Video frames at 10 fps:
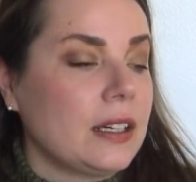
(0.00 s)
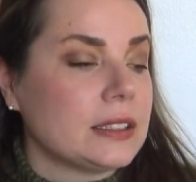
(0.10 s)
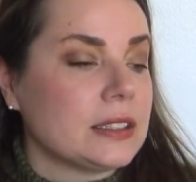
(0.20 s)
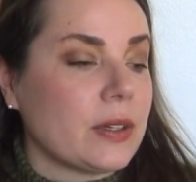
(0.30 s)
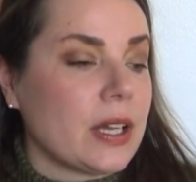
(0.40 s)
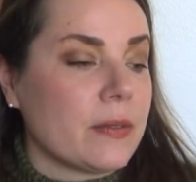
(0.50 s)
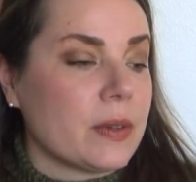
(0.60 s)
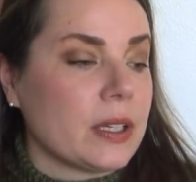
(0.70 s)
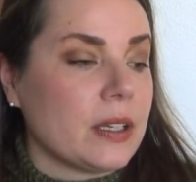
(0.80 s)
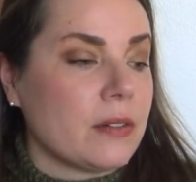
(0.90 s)
so I
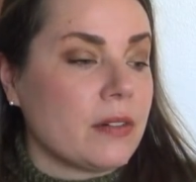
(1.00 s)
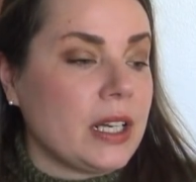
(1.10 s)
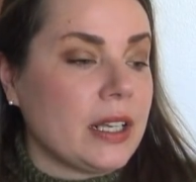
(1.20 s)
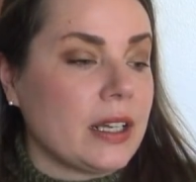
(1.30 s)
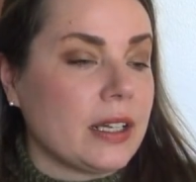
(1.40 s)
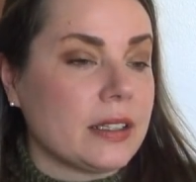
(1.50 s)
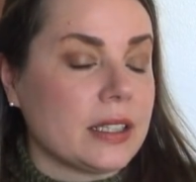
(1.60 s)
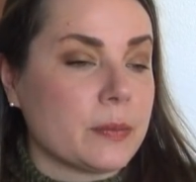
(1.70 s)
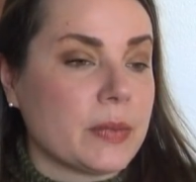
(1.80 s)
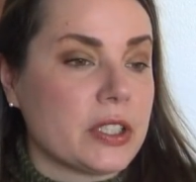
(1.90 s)
haven't really had
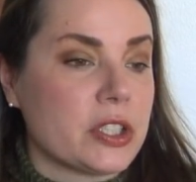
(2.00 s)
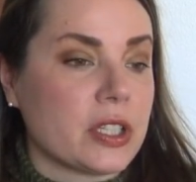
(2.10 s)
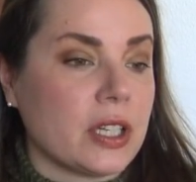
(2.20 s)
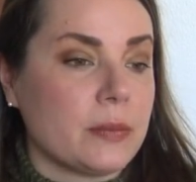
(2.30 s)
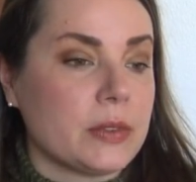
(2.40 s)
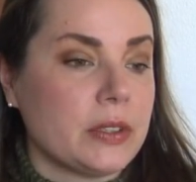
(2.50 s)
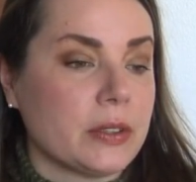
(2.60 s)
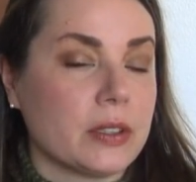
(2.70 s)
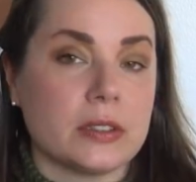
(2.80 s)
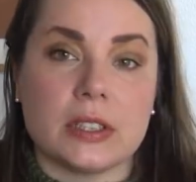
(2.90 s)
that much time to
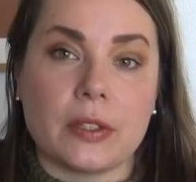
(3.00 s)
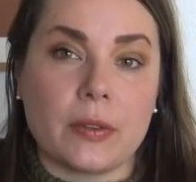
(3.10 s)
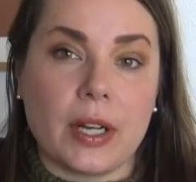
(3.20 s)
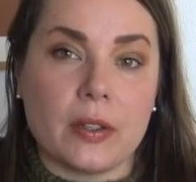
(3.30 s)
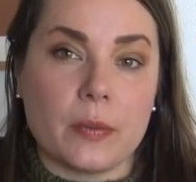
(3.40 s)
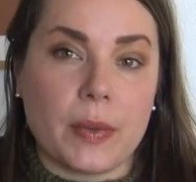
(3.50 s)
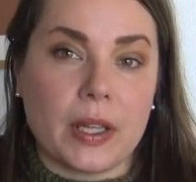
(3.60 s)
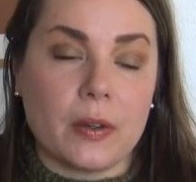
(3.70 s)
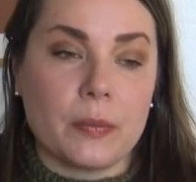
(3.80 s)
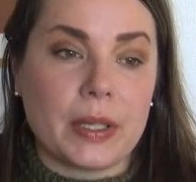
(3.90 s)
concentrate on
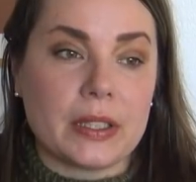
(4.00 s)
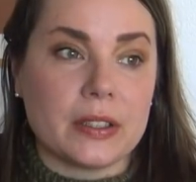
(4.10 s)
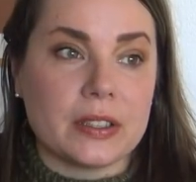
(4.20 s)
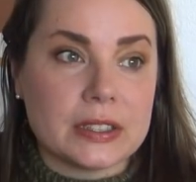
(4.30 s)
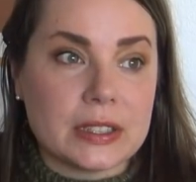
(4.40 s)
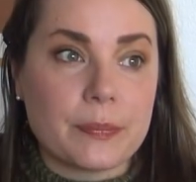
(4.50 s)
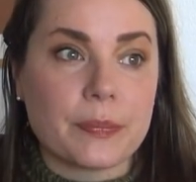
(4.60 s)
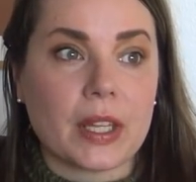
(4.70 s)
my own patterns